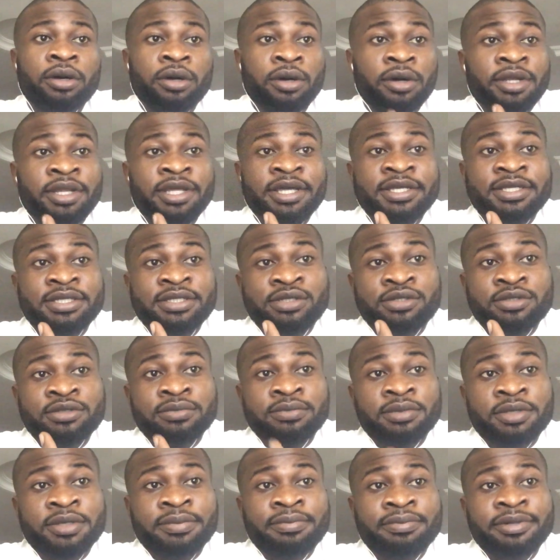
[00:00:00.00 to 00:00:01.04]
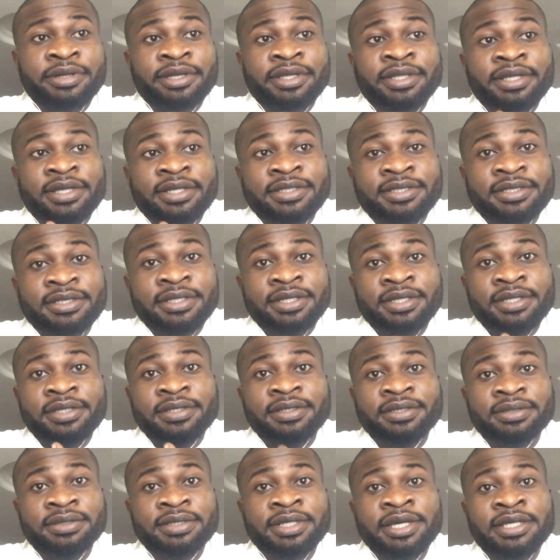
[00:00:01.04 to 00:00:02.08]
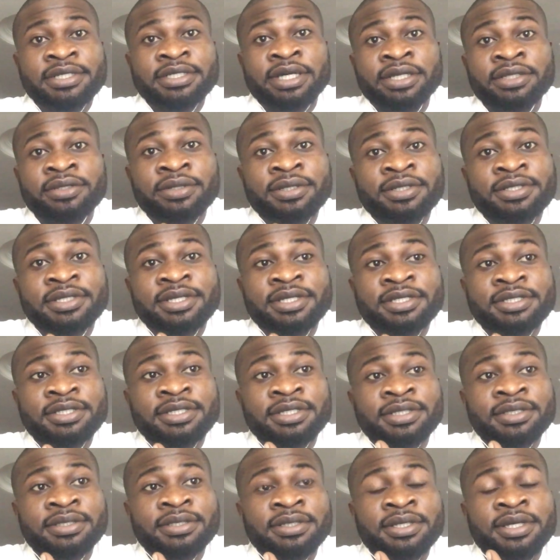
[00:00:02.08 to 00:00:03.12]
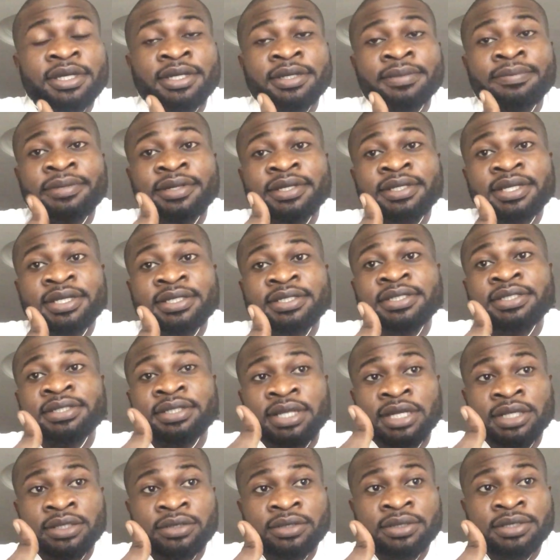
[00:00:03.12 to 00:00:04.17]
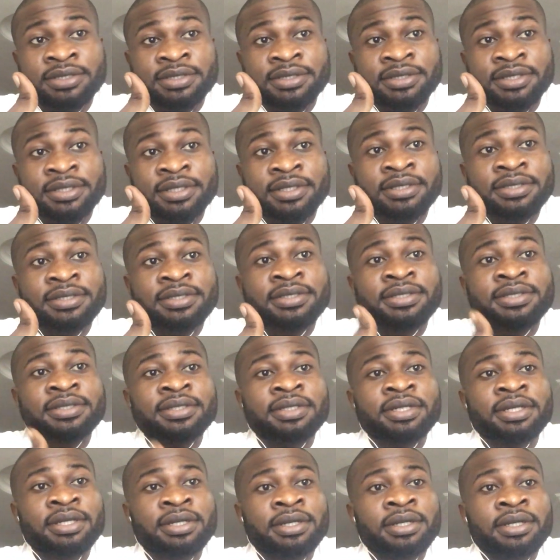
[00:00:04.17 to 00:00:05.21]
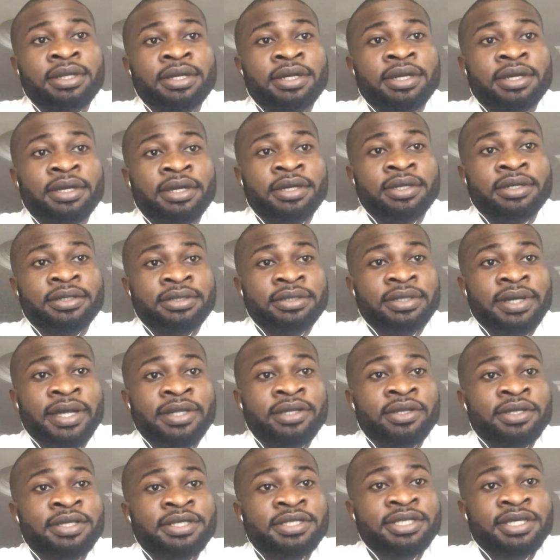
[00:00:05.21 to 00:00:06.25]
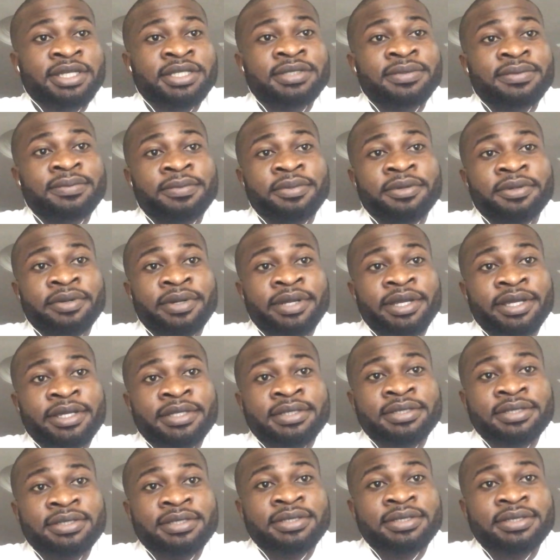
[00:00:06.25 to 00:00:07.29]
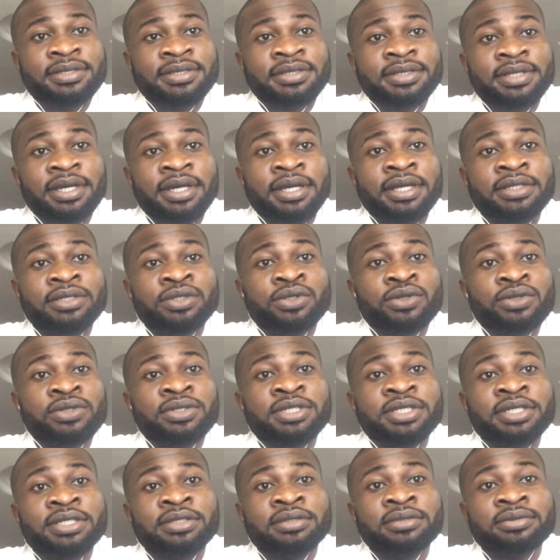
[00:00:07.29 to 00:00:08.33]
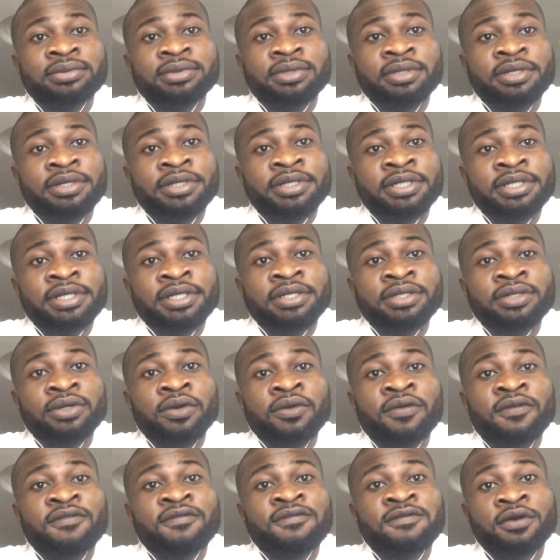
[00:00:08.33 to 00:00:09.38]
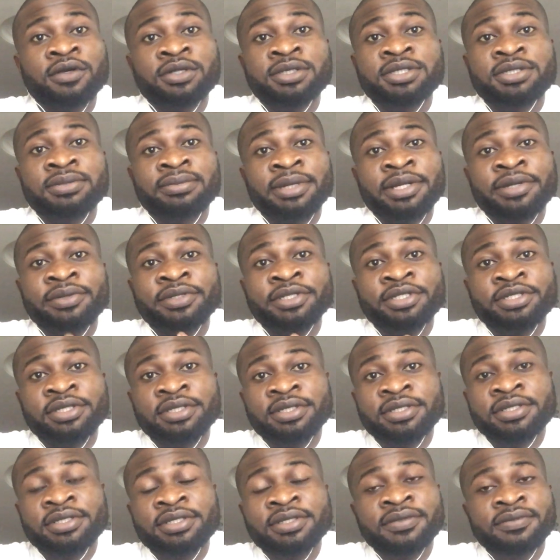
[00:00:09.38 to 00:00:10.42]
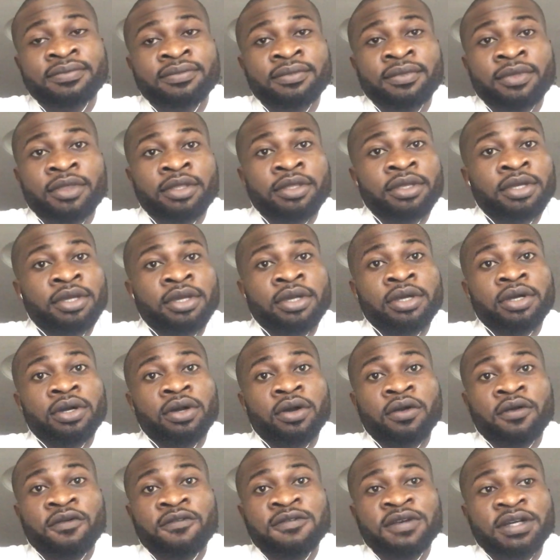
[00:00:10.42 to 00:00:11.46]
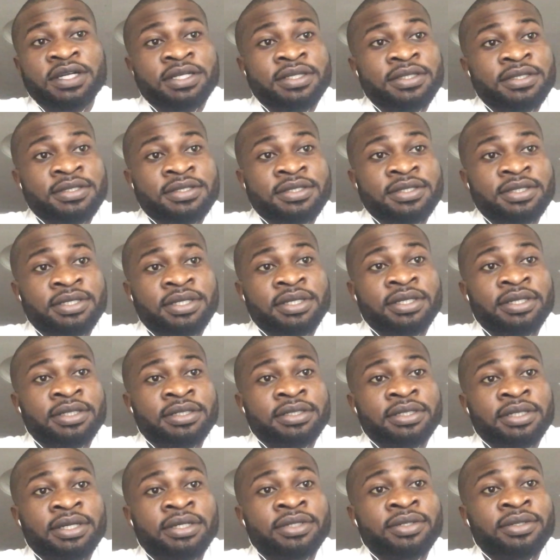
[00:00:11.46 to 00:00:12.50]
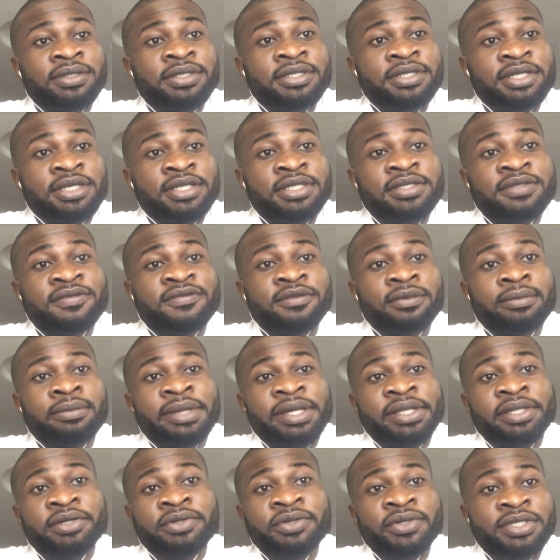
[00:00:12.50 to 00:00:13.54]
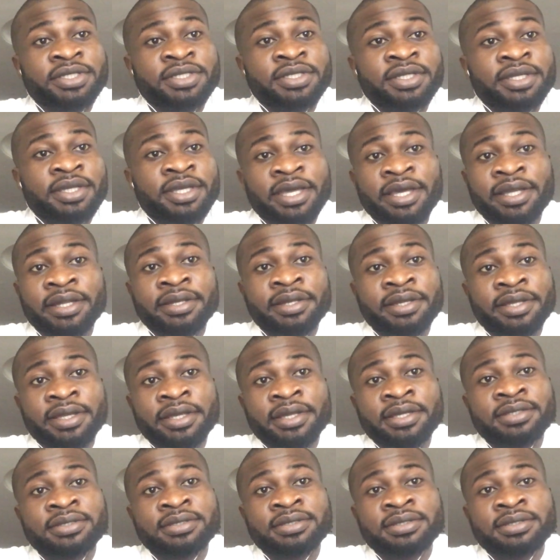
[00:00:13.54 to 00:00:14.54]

Others could be pregnancy. There is pregnancy in adolescents, adolescent parents, and those in early or forced marriages, orphans, and adolescents from minority ethnic